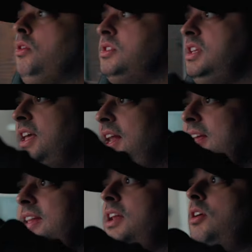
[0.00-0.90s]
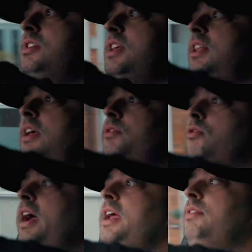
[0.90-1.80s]
I could see the LED lights that they've
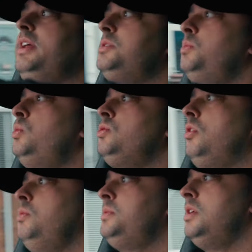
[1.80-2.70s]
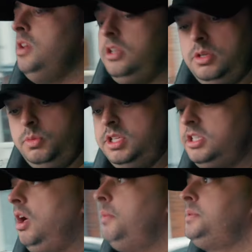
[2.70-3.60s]
created around some wardrobes. So we
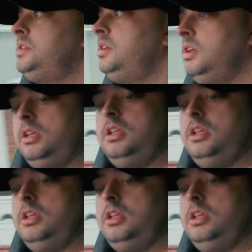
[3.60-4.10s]
stopped,